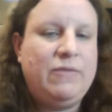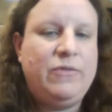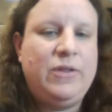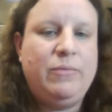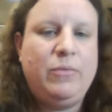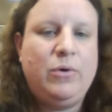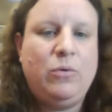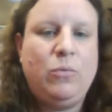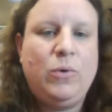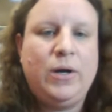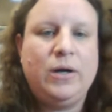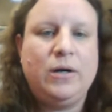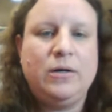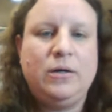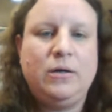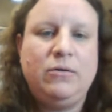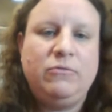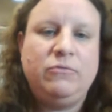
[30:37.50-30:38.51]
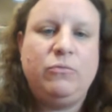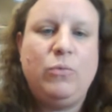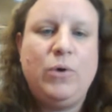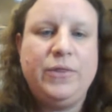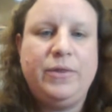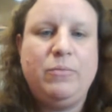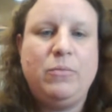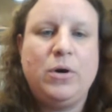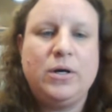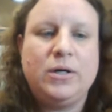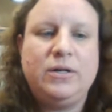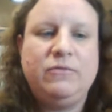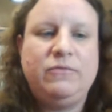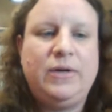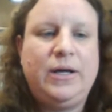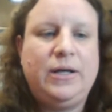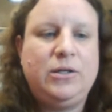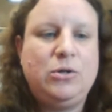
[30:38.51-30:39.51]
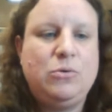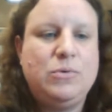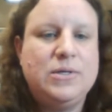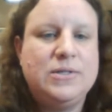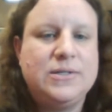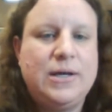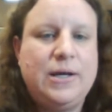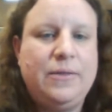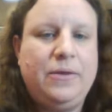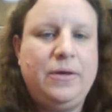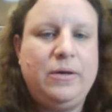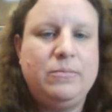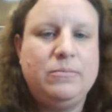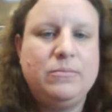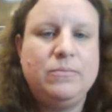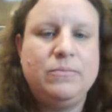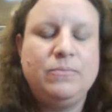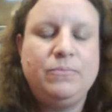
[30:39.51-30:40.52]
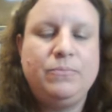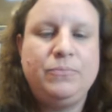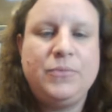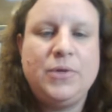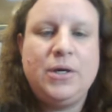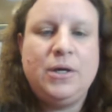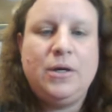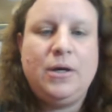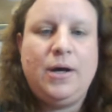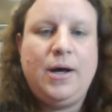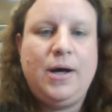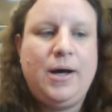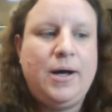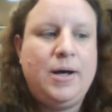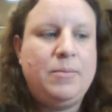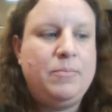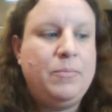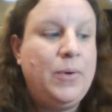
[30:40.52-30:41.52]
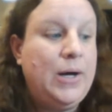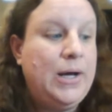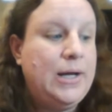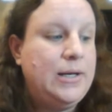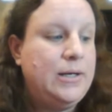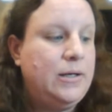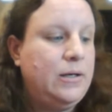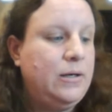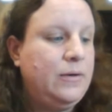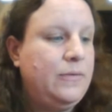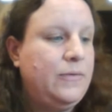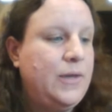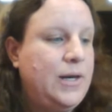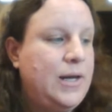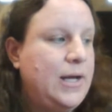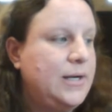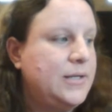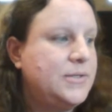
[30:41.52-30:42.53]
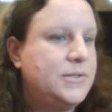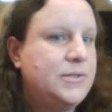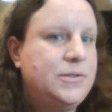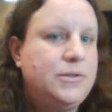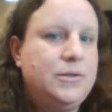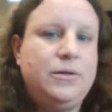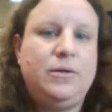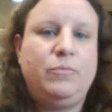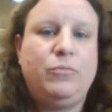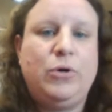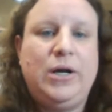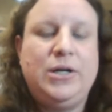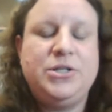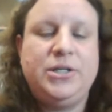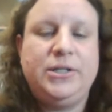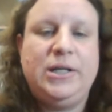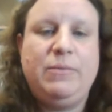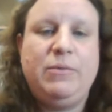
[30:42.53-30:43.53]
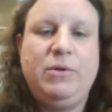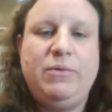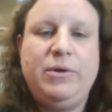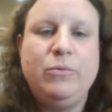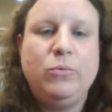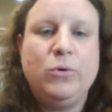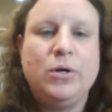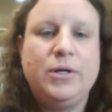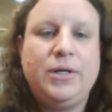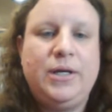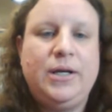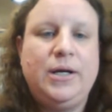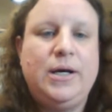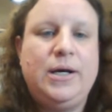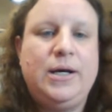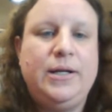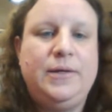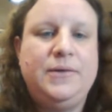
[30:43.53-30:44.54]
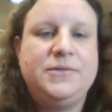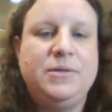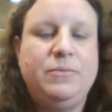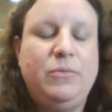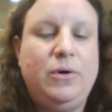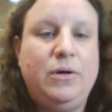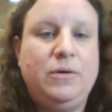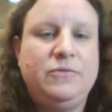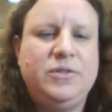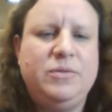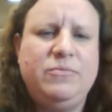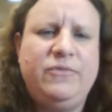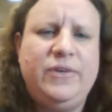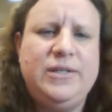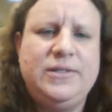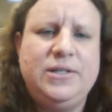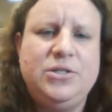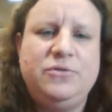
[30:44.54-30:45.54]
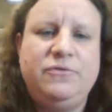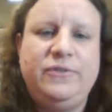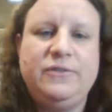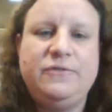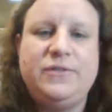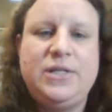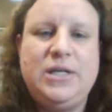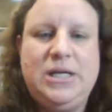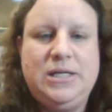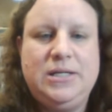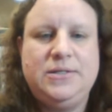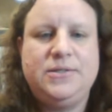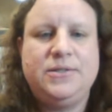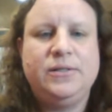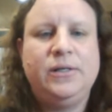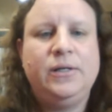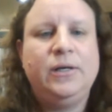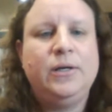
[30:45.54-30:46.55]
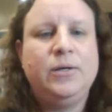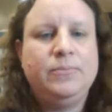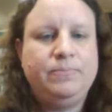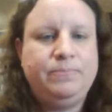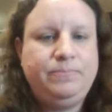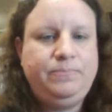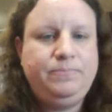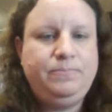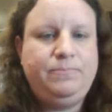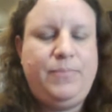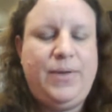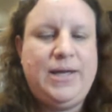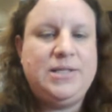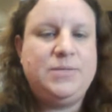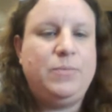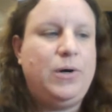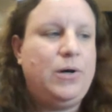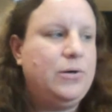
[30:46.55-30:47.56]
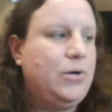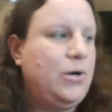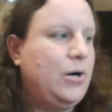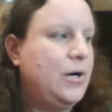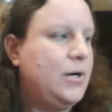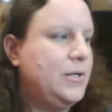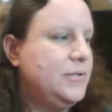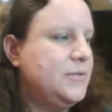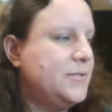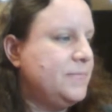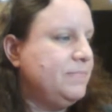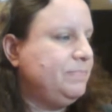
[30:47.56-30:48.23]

have them aware of what the market value is on them. But the next project I'm going to be working on is some vintage 50s baseball cards,